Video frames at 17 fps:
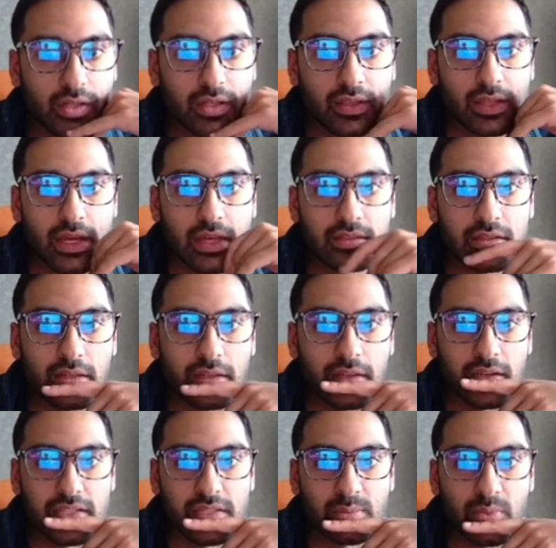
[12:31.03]
that the
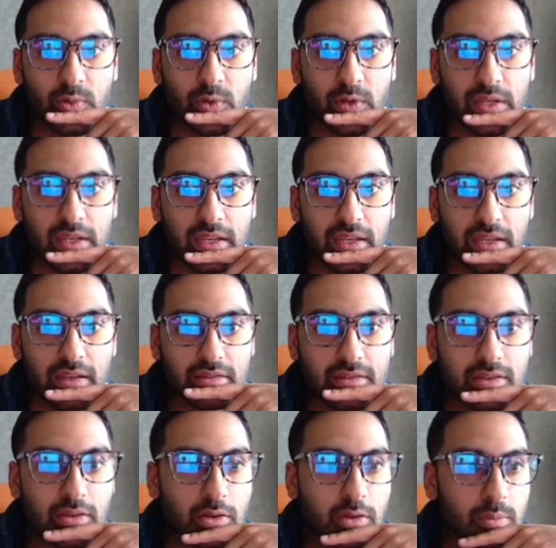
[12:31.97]
last point here is
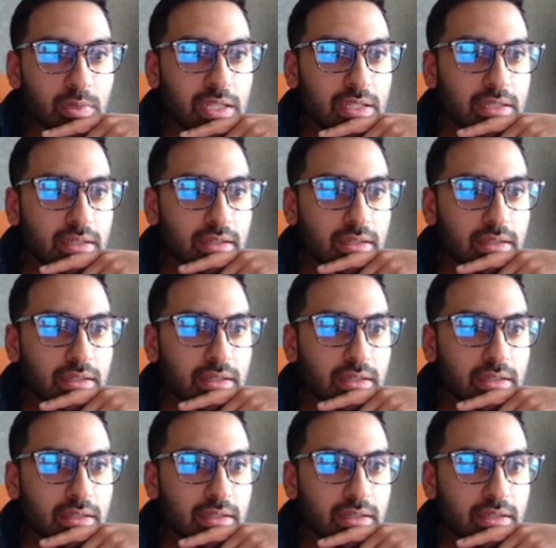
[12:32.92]
an anomaly.